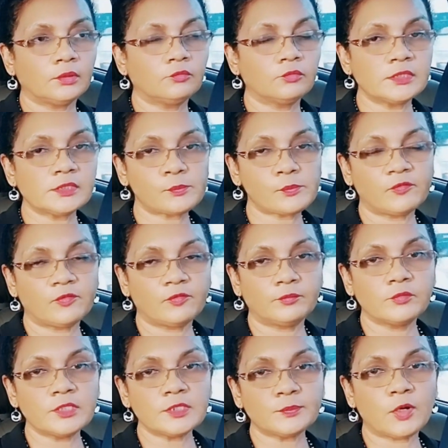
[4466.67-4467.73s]
resp
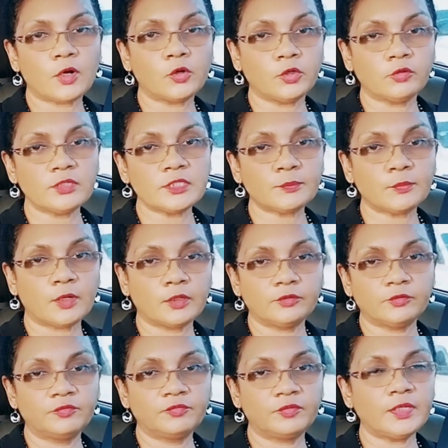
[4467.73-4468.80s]
resp how you respond
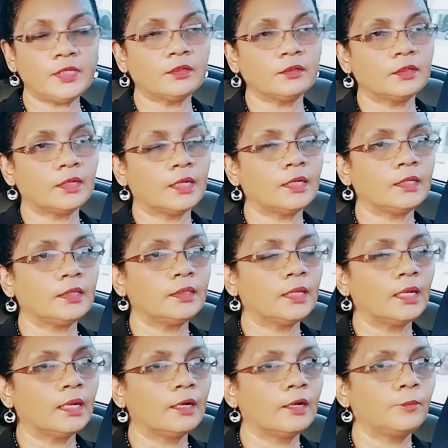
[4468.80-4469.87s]
to fear. And
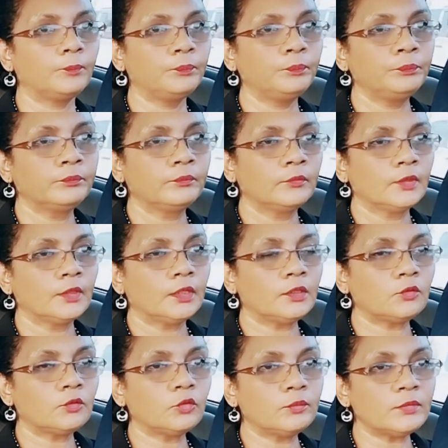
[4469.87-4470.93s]
um, it
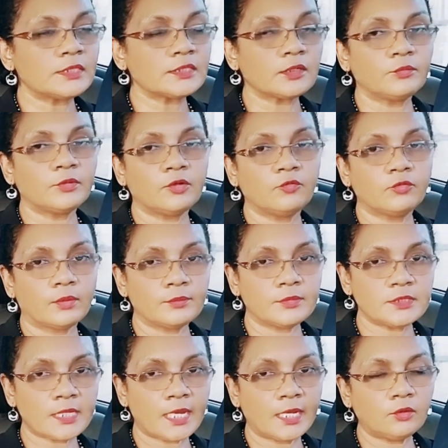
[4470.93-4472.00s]
could be something from
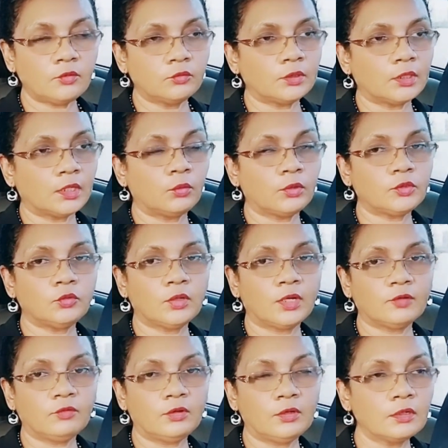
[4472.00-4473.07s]
childhood and what you
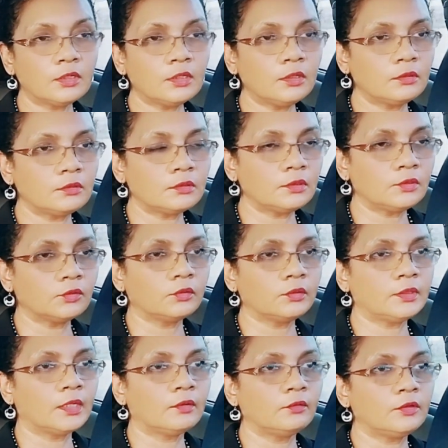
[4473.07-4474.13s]
have learned. You know,
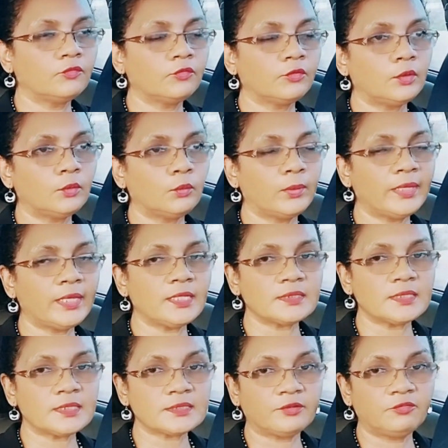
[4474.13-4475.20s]
there are different ways.
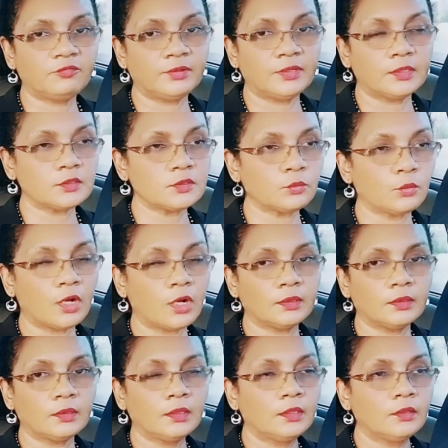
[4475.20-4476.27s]
There's
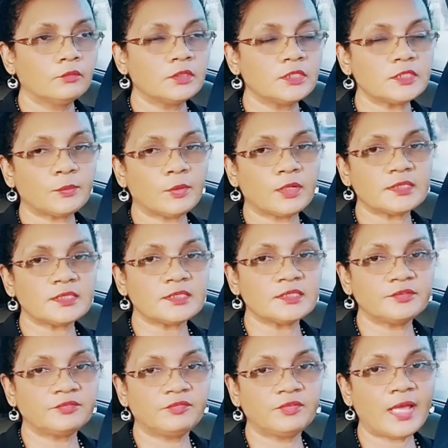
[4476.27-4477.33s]
one response
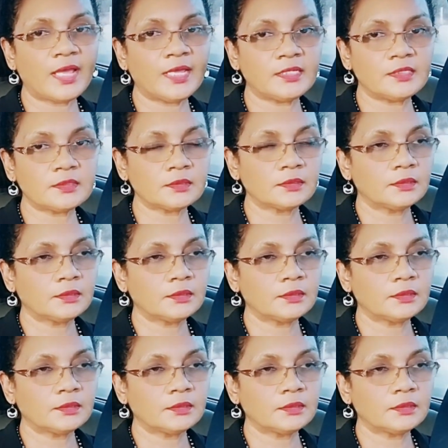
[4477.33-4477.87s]
is fight,